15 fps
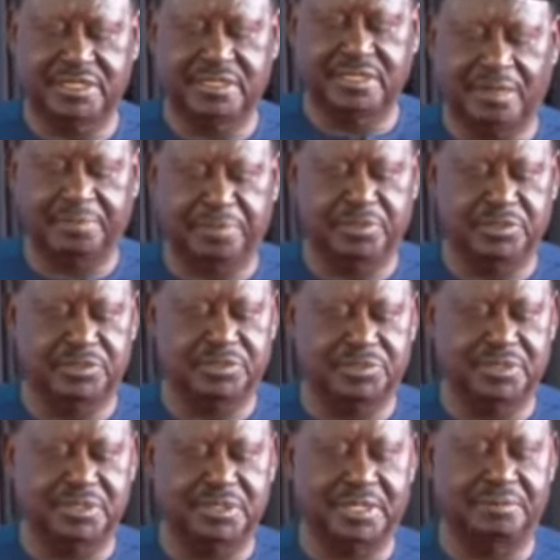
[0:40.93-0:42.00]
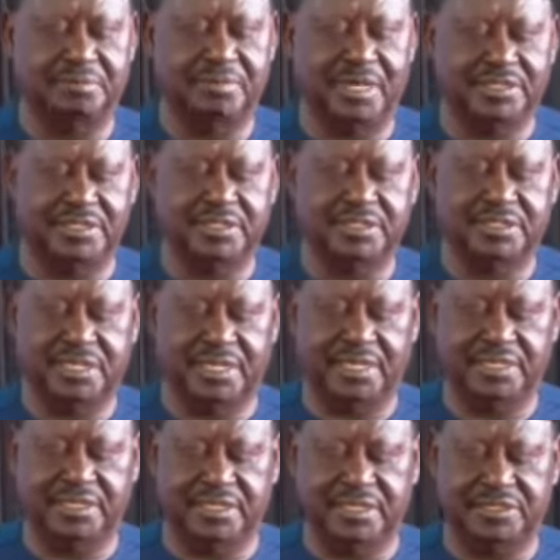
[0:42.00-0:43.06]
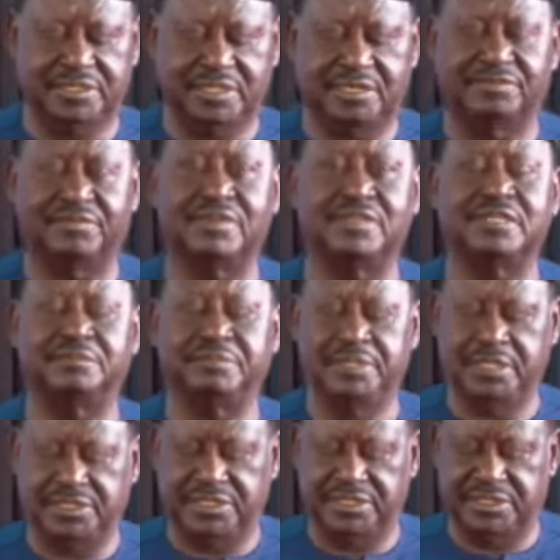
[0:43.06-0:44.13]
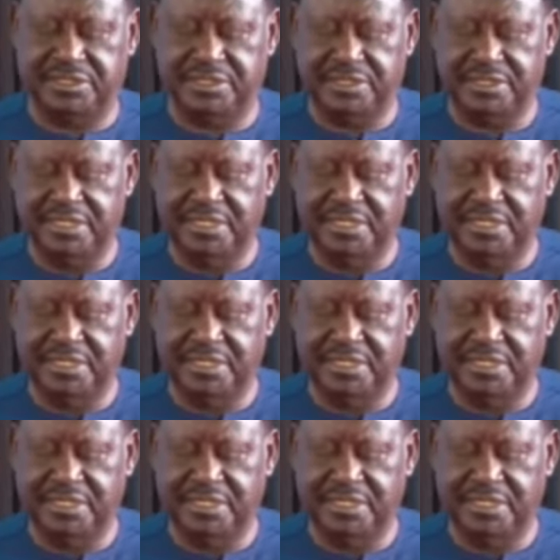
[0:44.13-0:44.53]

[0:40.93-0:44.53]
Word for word: grapples with emerging challenges and vulnerabilities,